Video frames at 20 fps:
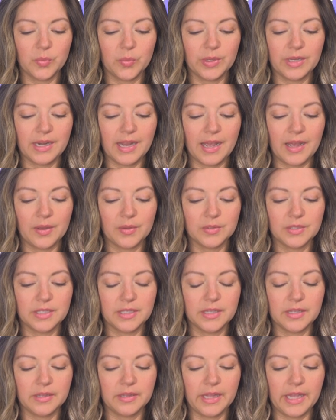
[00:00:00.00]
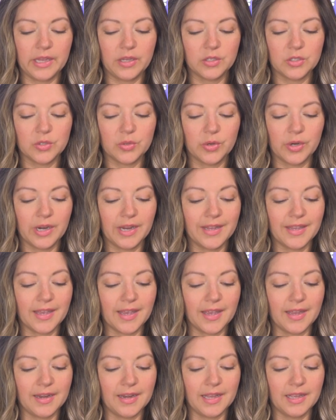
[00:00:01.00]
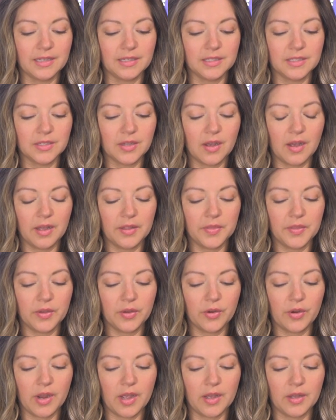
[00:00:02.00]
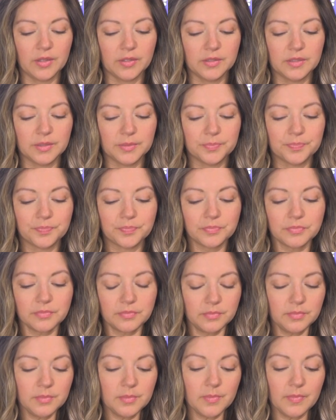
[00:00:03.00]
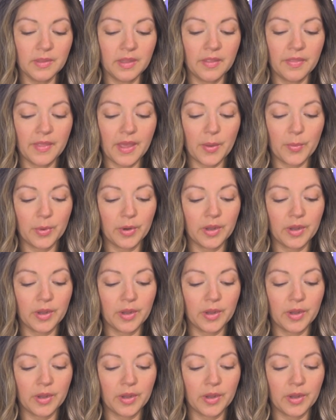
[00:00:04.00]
went out to the lake shore again and taught the crowds that were